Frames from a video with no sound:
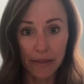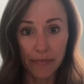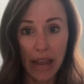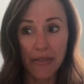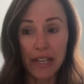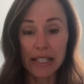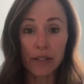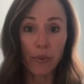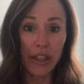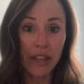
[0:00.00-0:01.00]
And this is
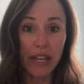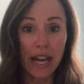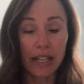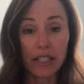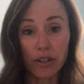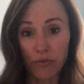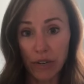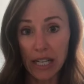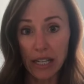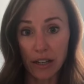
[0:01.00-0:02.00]
within the next 3
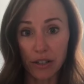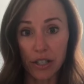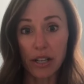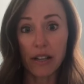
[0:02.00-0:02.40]
years.